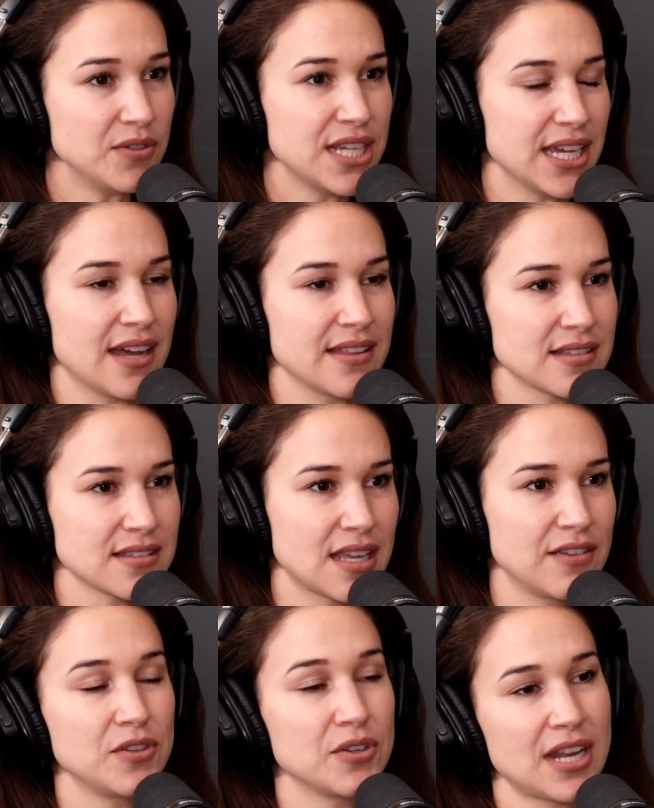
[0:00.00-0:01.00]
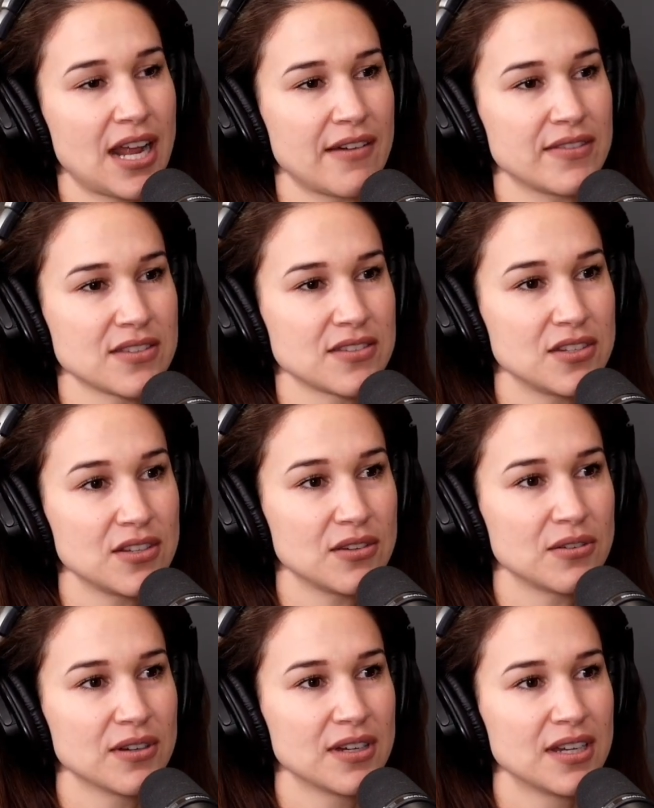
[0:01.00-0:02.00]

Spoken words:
take on this life, you could have this too.